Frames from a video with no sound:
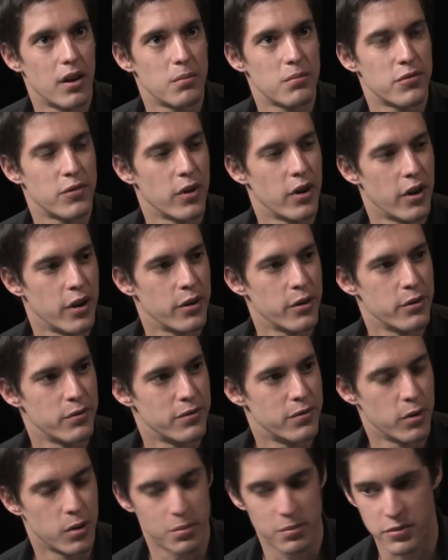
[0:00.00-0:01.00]
for our
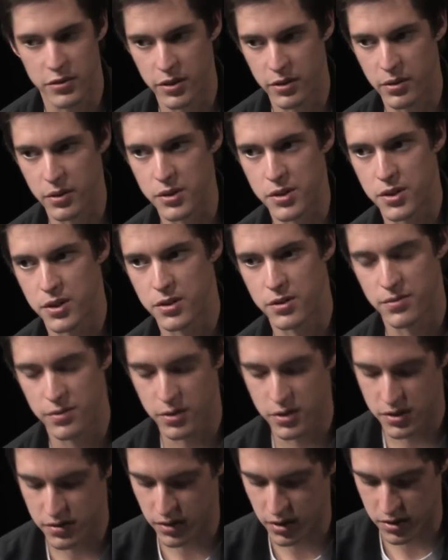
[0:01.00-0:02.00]
uninformed viewers, could you
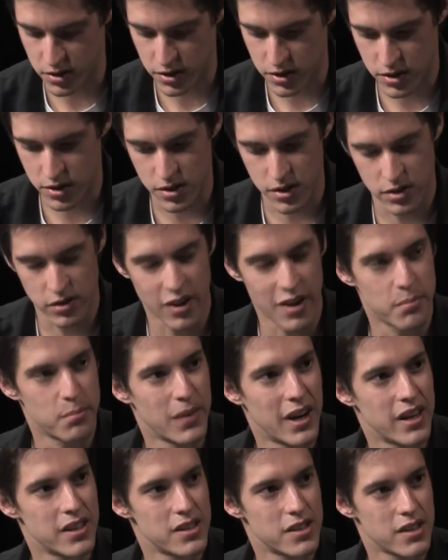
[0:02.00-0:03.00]
first of all just describe
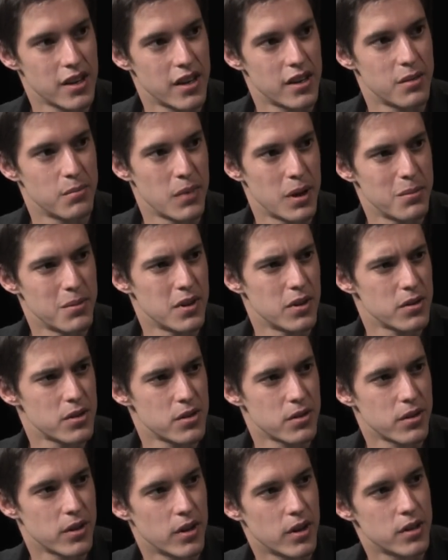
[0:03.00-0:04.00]
mindsight and maybe
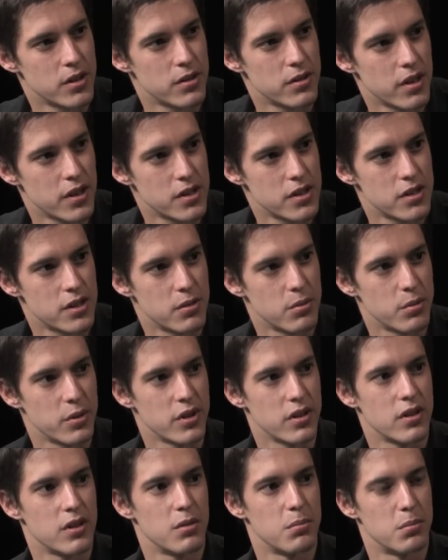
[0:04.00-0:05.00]
also contrast it
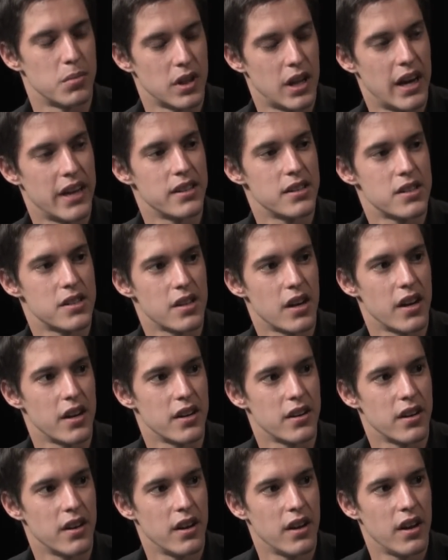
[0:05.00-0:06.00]
with
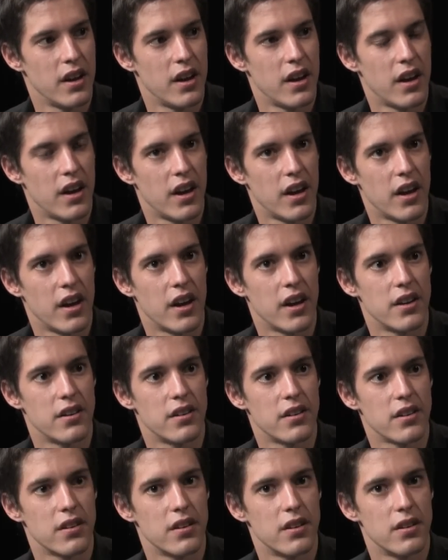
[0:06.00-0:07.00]
blindsight
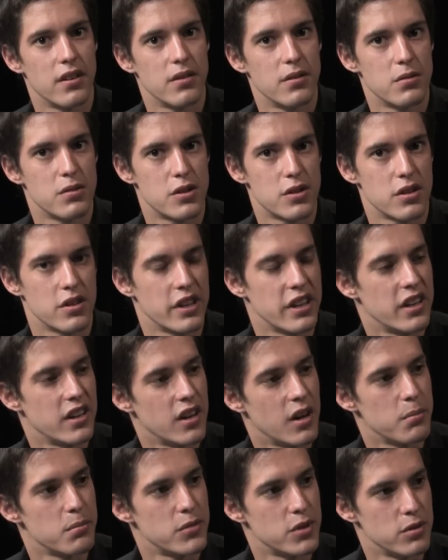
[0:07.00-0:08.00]
and just link it
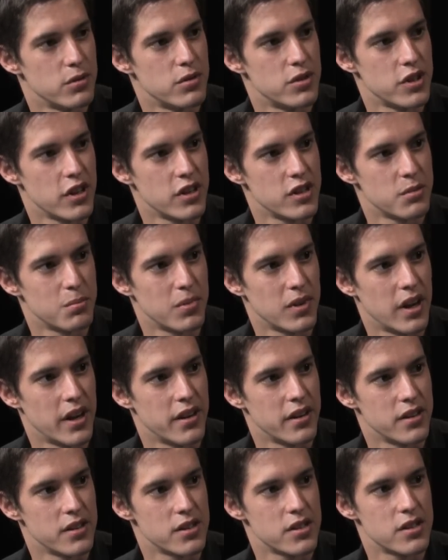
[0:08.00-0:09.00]
up to change
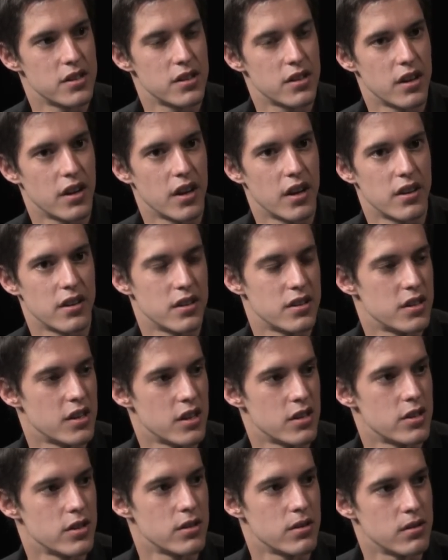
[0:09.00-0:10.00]
blindness and
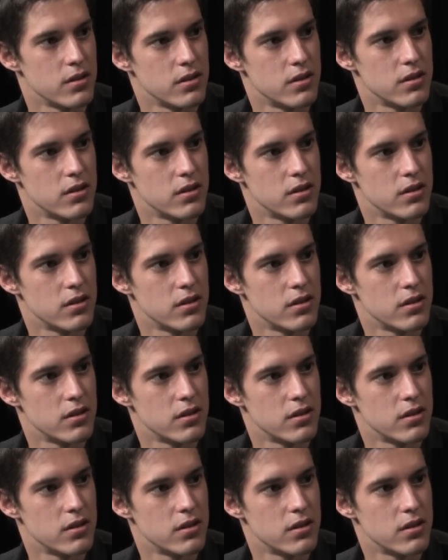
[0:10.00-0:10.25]
attention?